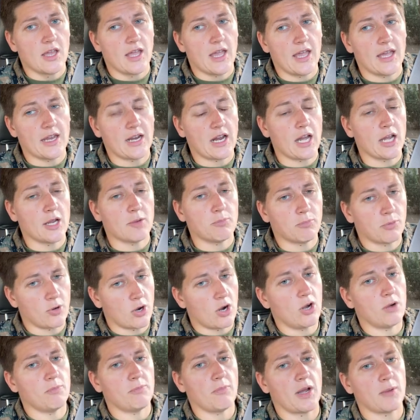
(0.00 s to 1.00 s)
and I
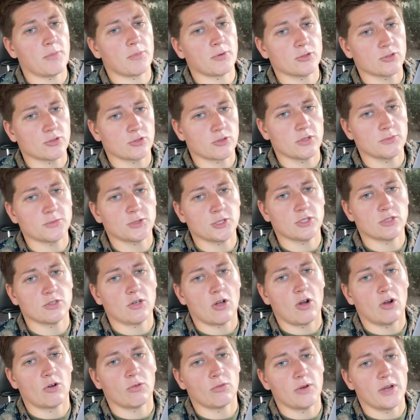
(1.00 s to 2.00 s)
brought my prescription
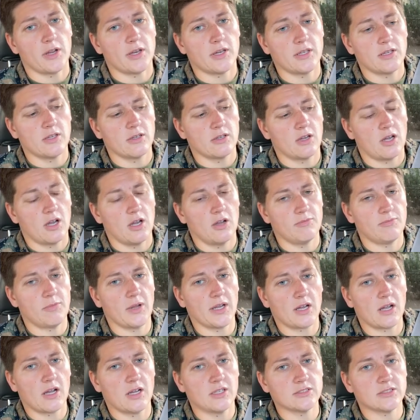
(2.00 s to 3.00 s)
already of
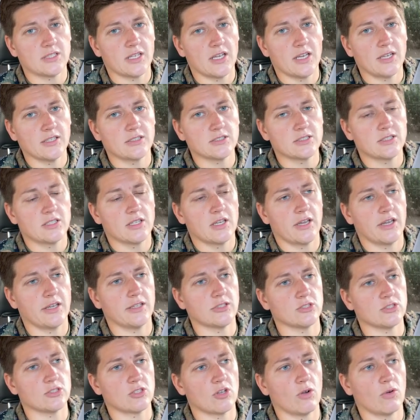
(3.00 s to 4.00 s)
my contacts,
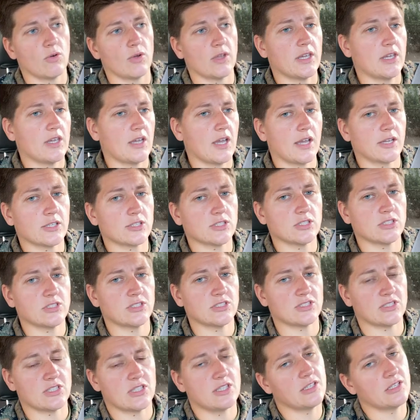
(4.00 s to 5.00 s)
and so he actually
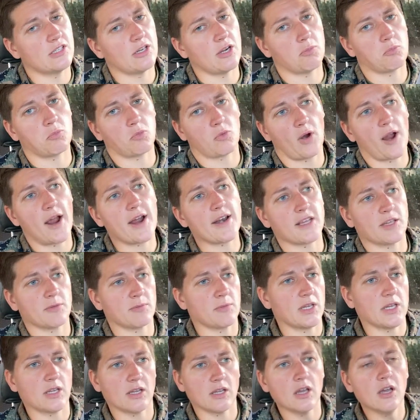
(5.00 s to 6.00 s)
just ended up writing
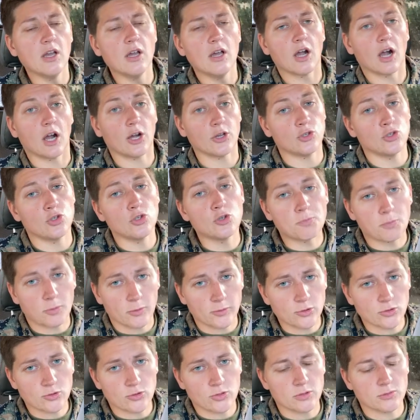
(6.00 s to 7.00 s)
me a new
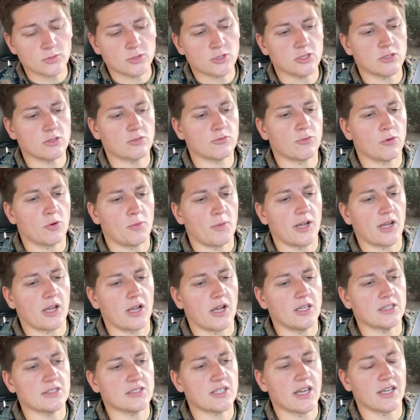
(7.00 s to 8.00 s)
prescription for my
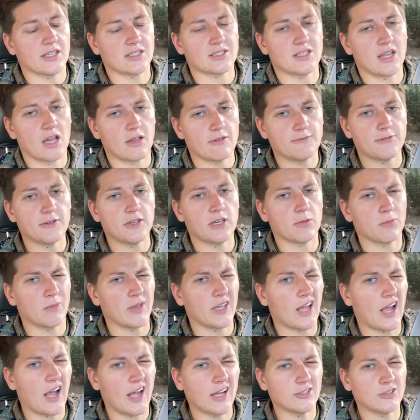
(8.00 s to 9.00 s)
contacts, not fitting
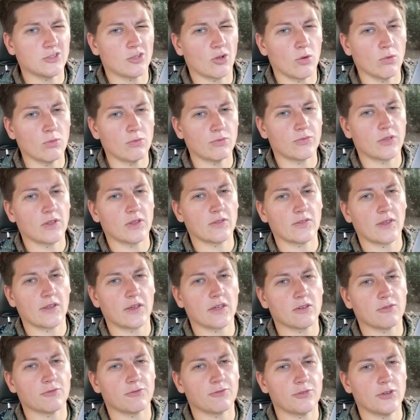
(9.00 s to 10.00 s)
me. I don't think they
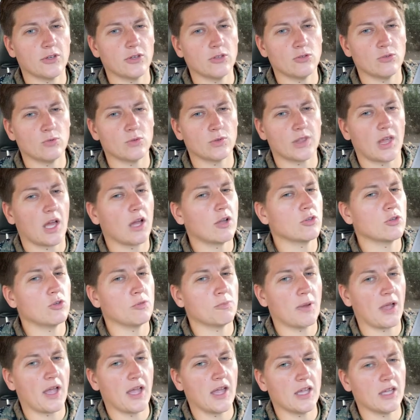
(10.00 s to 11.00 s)
can fit you without you
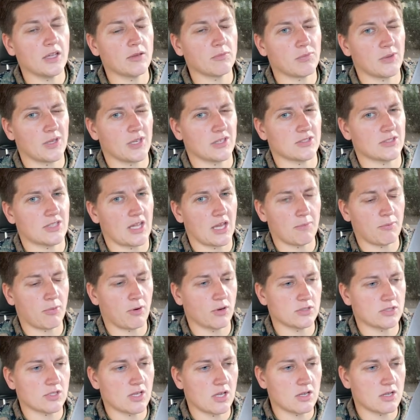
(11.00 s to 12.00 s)
paying because that
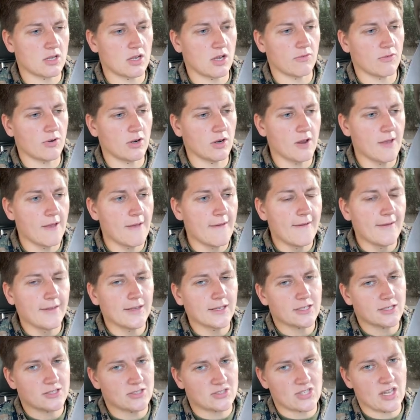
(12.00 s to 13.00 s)
part's not covered,
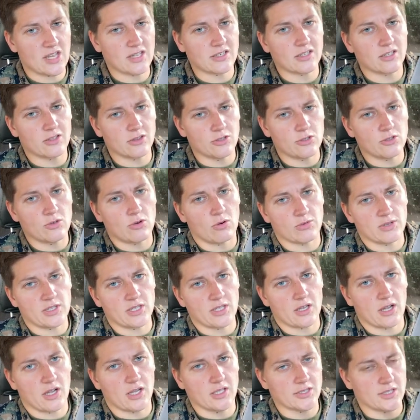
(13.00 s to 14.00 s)
because technically you don't
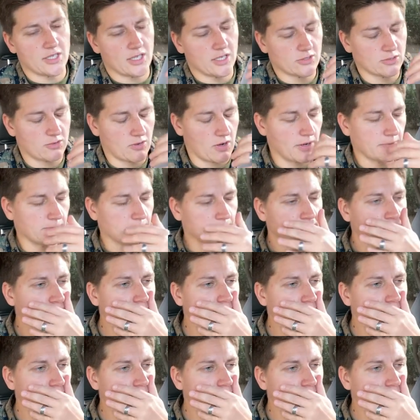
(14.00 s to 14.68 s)
need contacts, right?